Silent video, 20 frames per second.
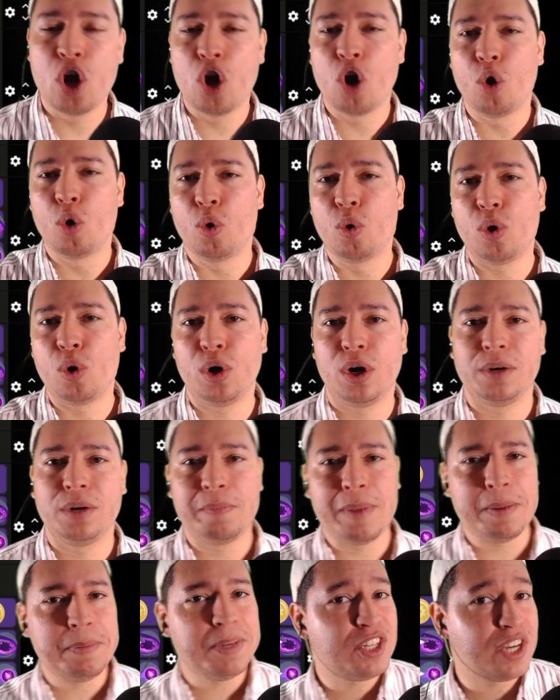or
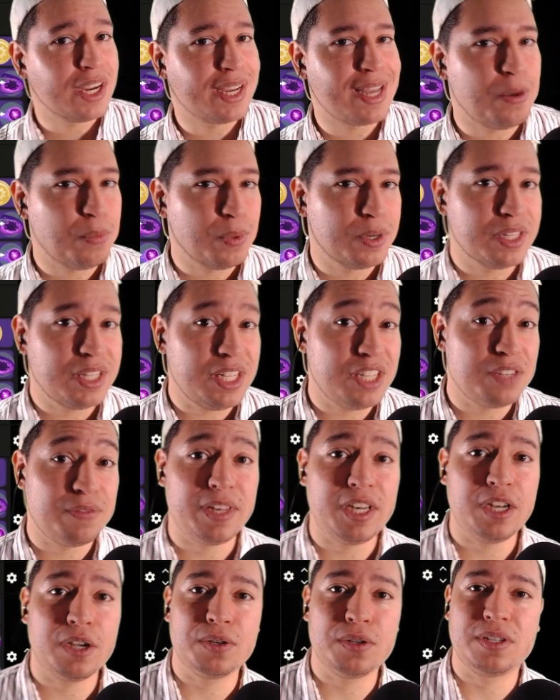maybe check out one of these
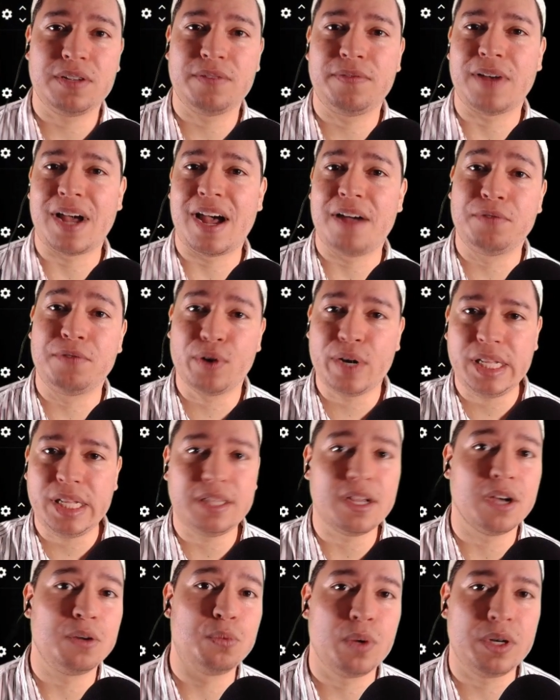videos if I've already
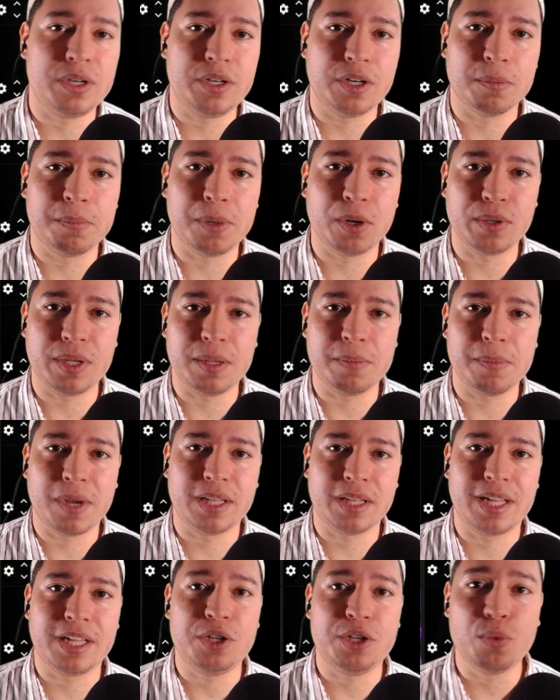done one of your Pokemon
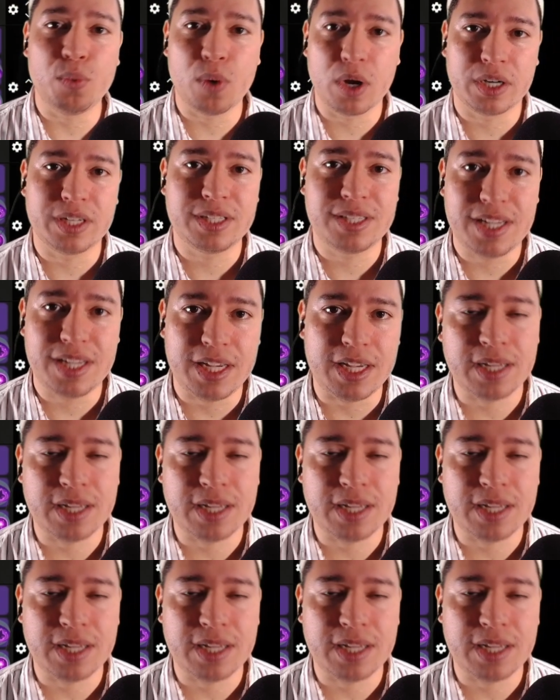that you want to see.